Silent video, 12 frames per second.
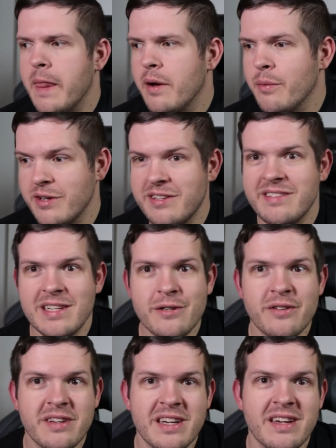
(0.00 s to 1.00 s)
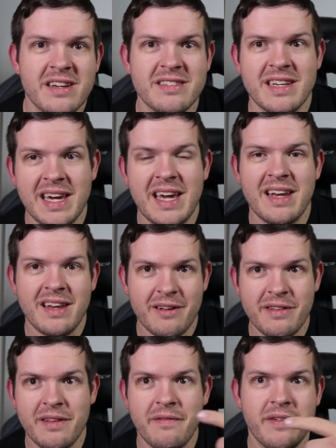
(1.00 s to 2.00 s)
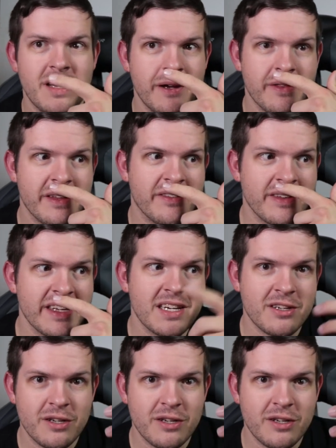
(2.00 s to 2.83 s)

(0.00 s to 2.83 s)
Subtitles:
Which is interesting, because, again, the video that's linked